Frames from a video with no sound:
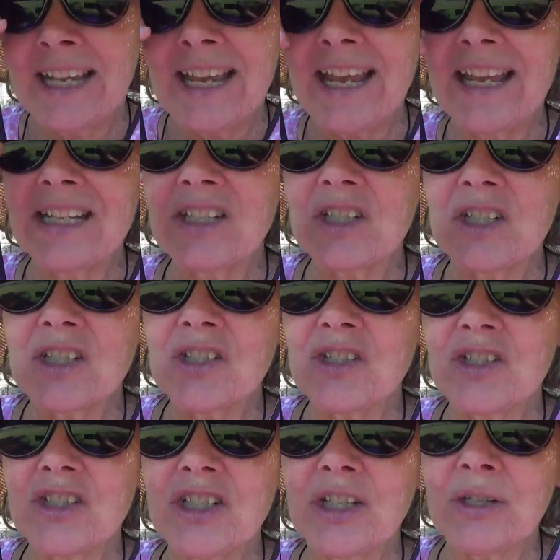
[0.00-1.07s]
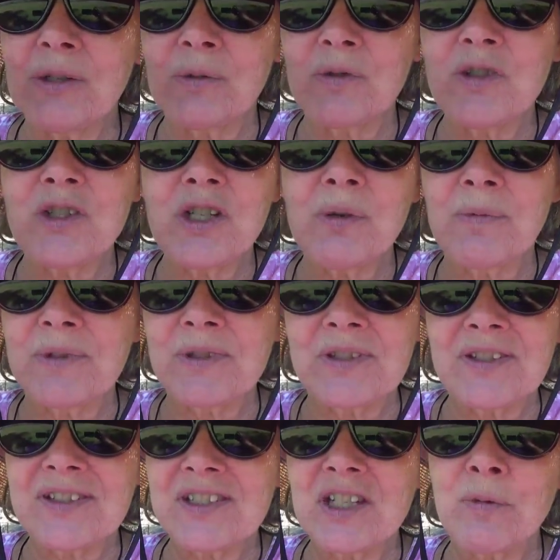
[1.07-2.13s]
and she
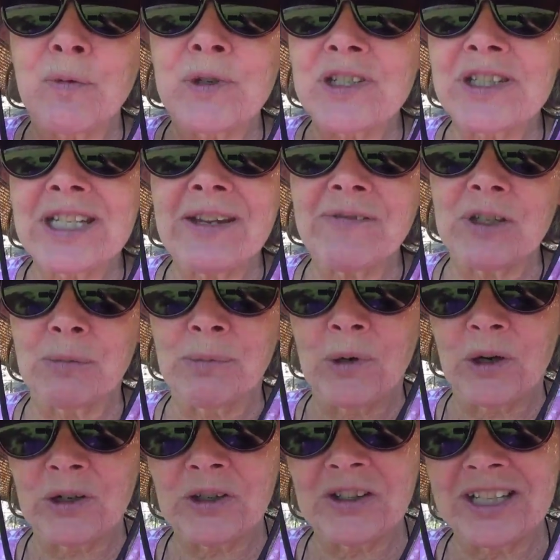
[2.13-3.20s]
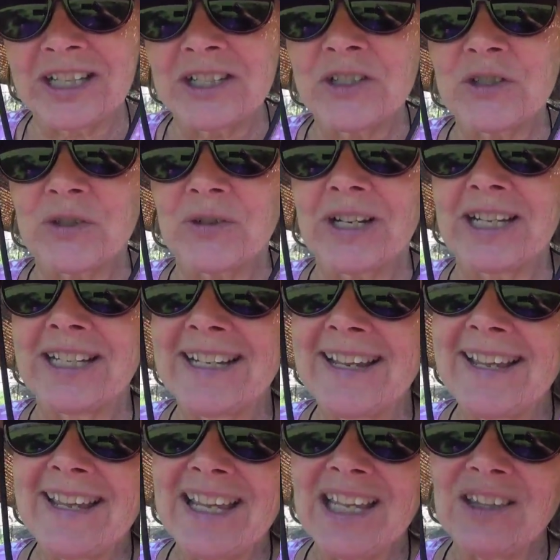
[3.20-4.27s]
received a mortal injury
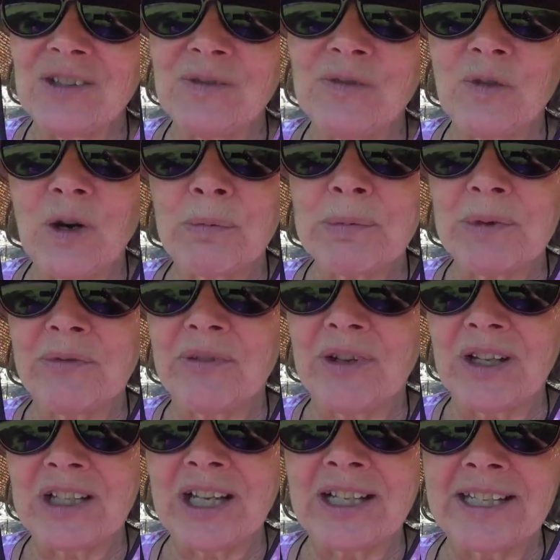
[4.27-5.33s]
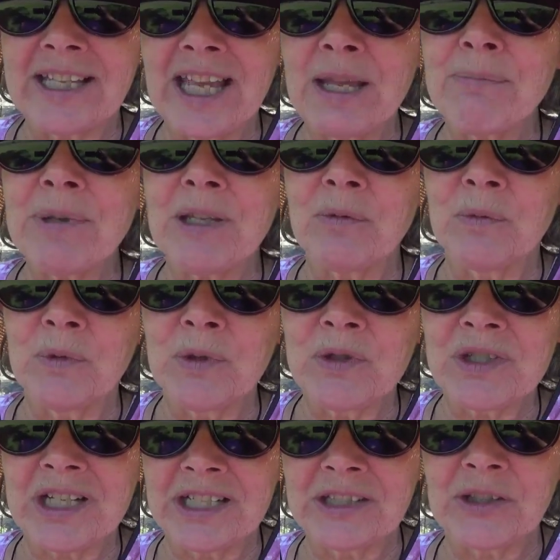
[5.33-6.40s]
in the form of a gaping
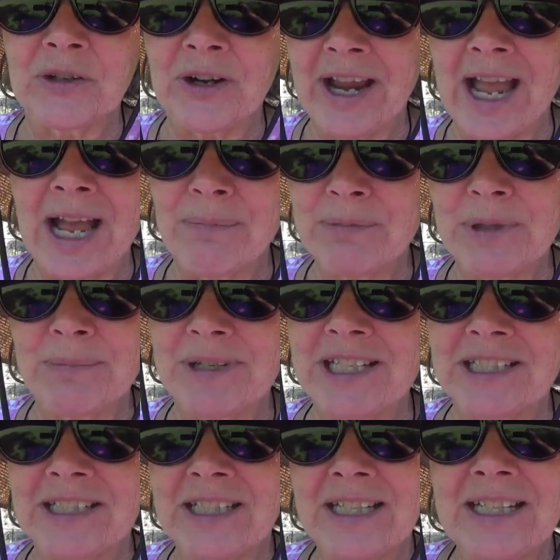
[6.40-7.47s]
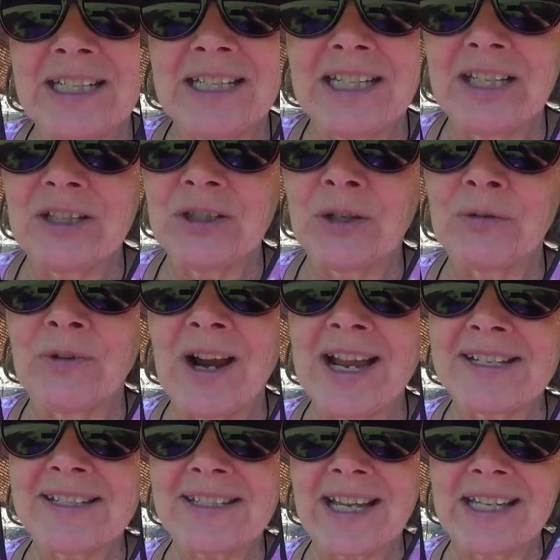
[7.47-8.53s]
wound in her abdomen, in the
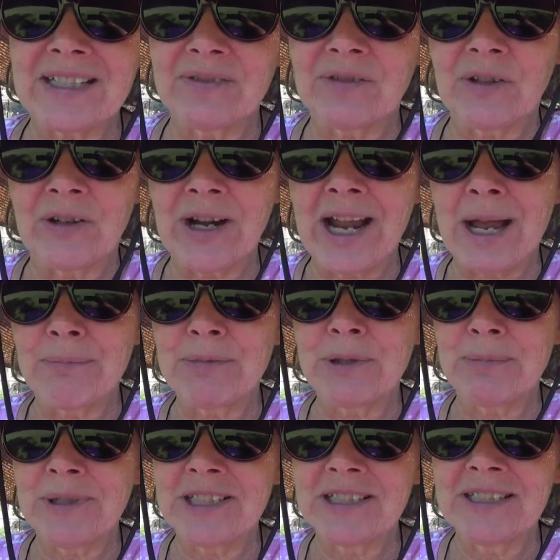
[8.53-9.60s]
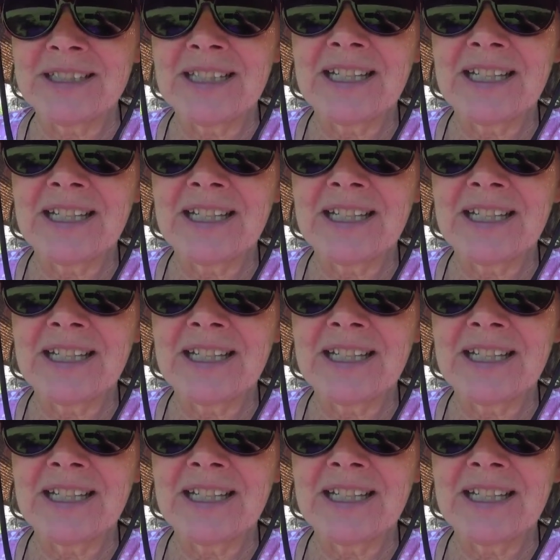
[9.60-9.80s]
right side of her abdomen.